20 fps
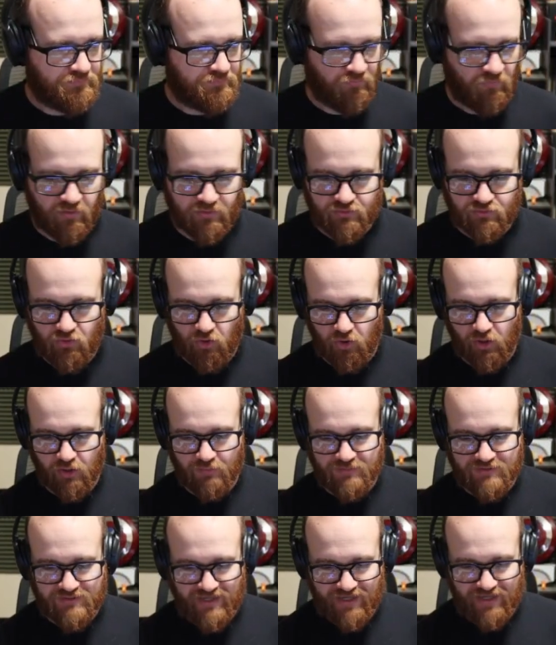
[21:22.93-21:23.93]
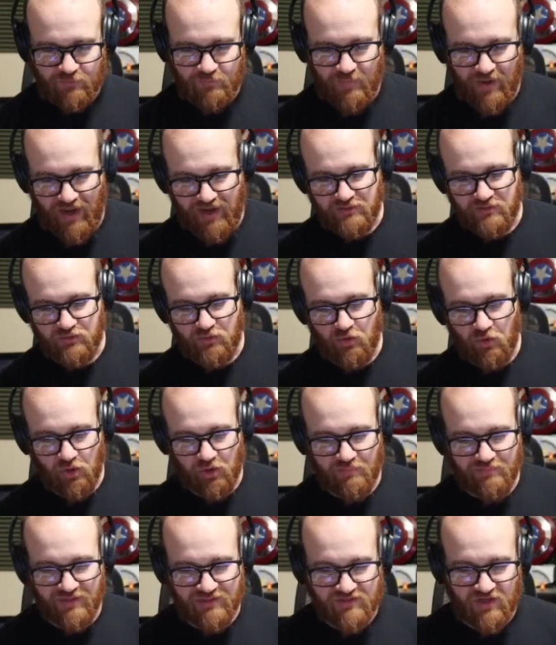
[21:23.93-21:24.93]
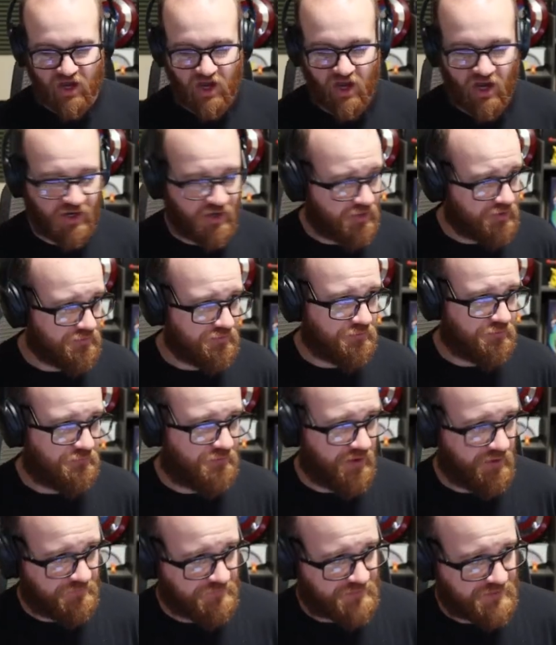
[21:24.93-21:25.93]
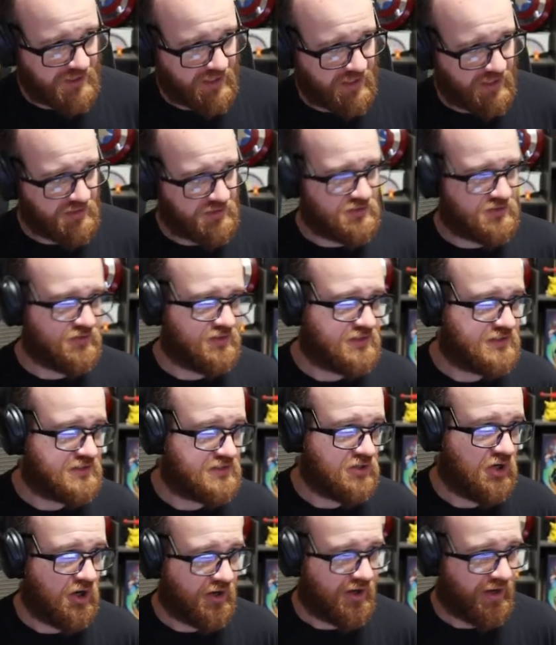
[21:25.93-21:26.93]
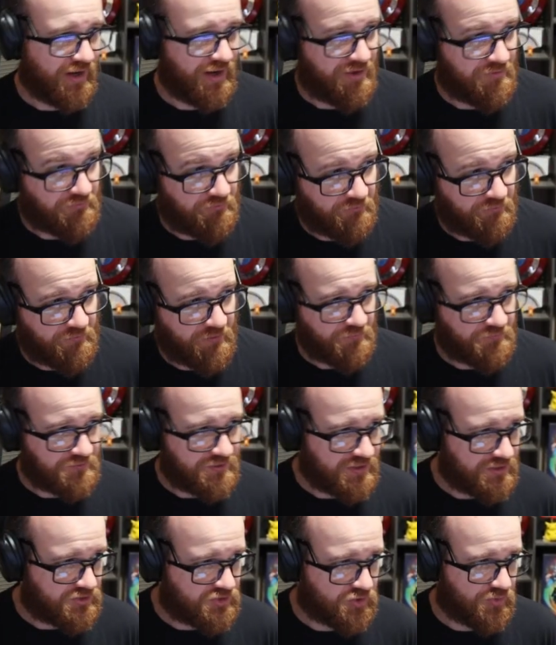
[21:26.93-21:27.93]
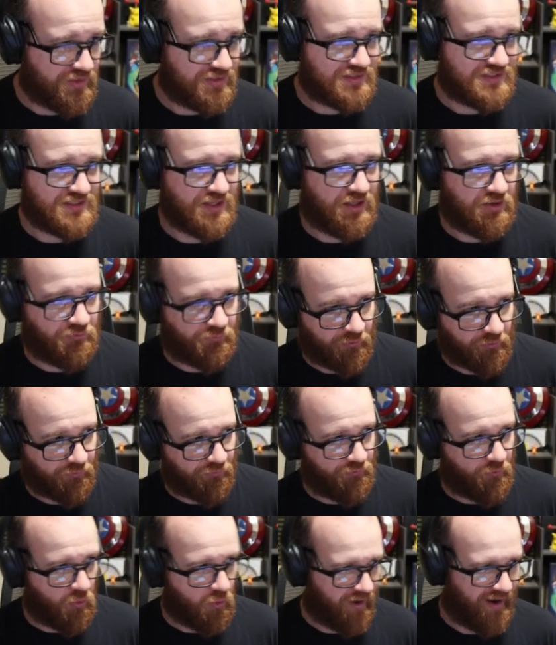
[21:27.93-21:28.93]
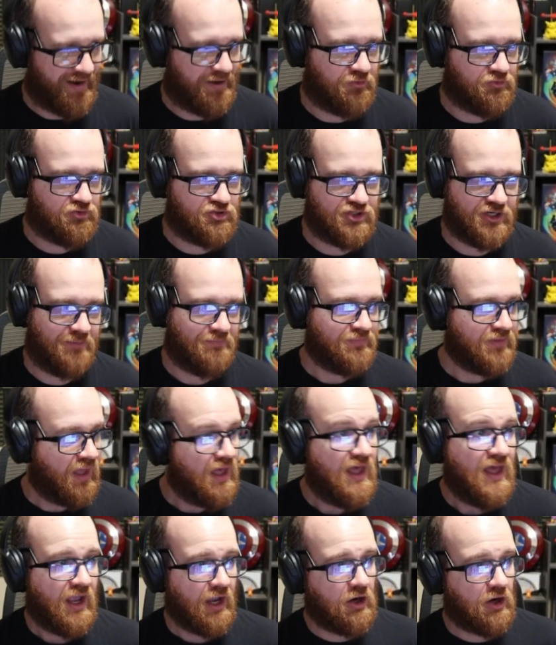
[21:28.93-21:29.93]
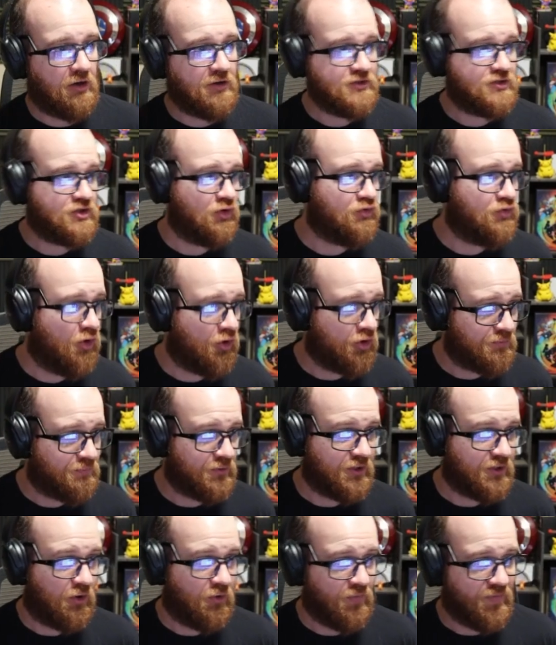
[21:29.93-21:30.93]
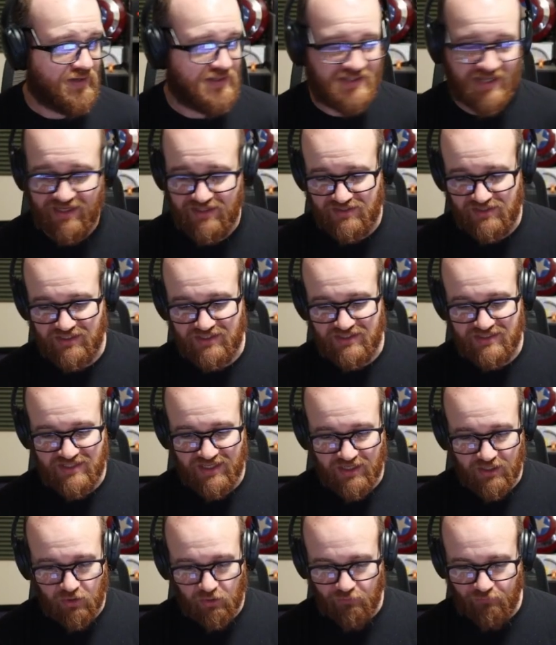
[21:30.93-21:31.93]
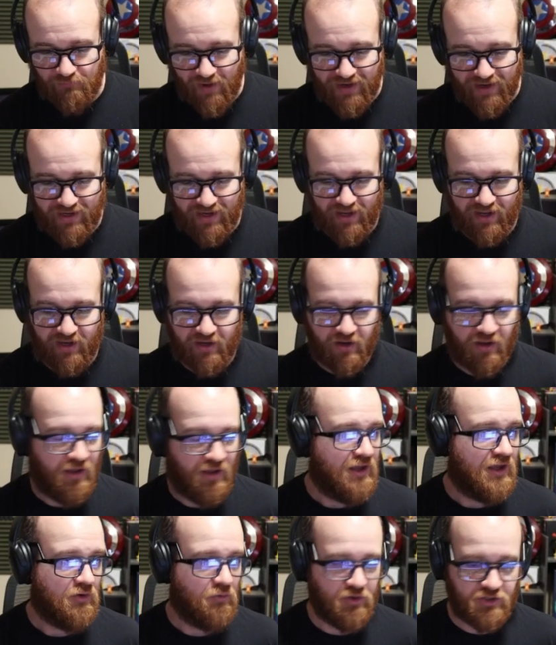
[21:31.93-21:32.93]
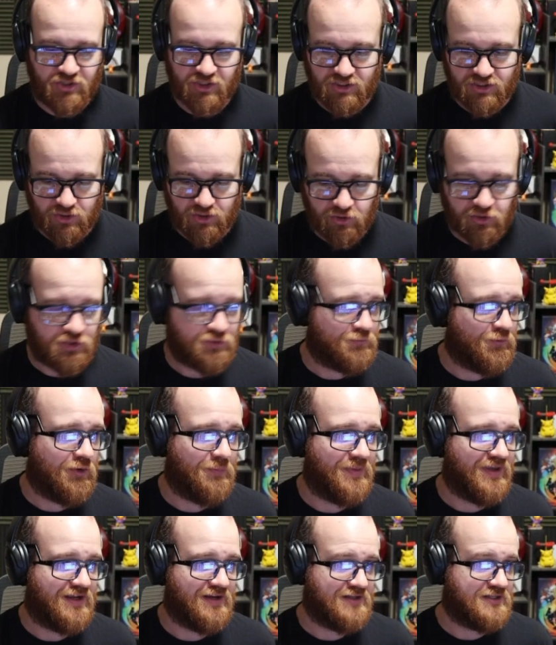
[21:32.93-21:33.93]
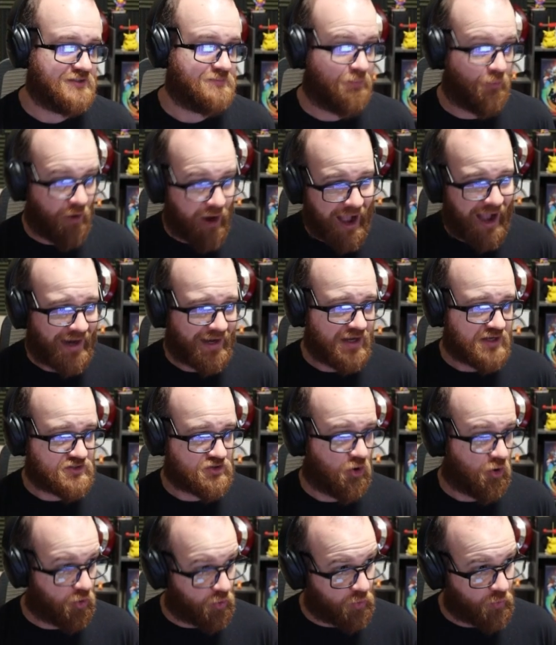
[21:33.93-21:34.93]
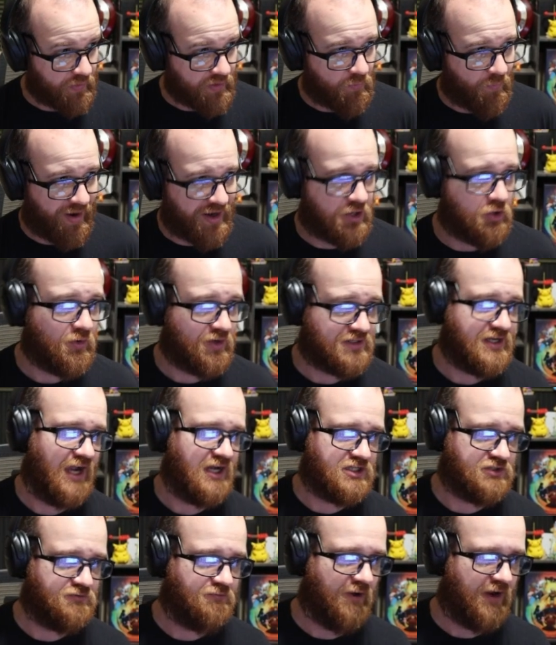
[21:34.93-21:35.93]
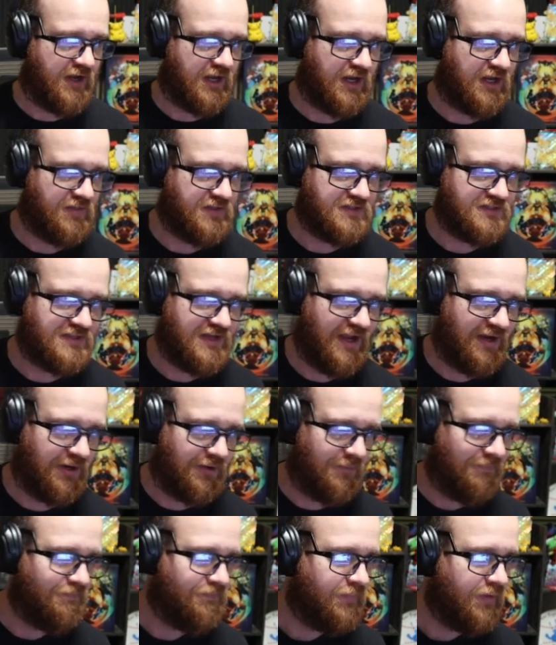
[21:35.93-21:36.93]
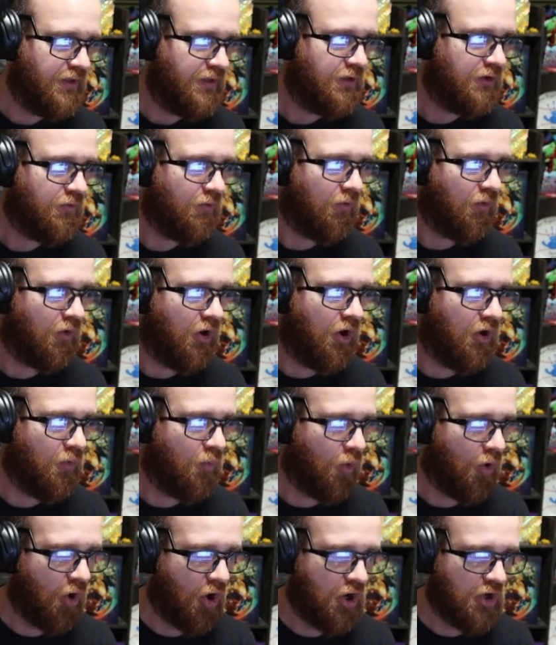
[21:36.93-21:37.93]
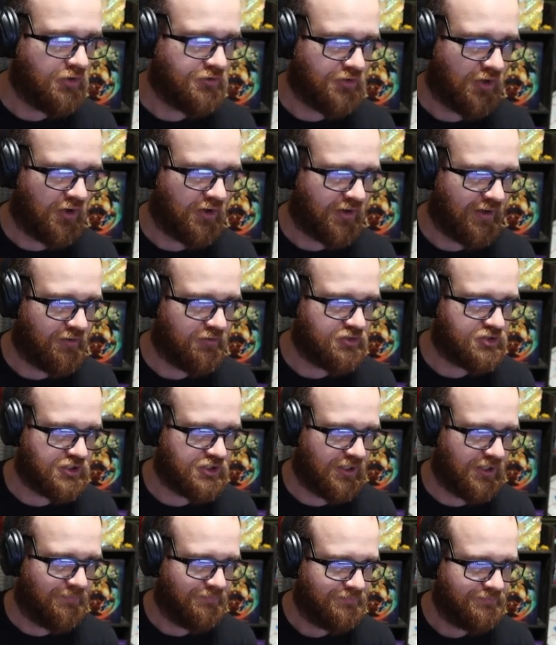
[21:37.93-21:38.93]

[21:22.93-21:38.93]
Was Golem's text box. Golem does 150 to its target and 50 to itself for 4 energy. It also notably only takes a single fighting, which is useful because Brock is our only way to attach fighting in this deck. We're all dark energy.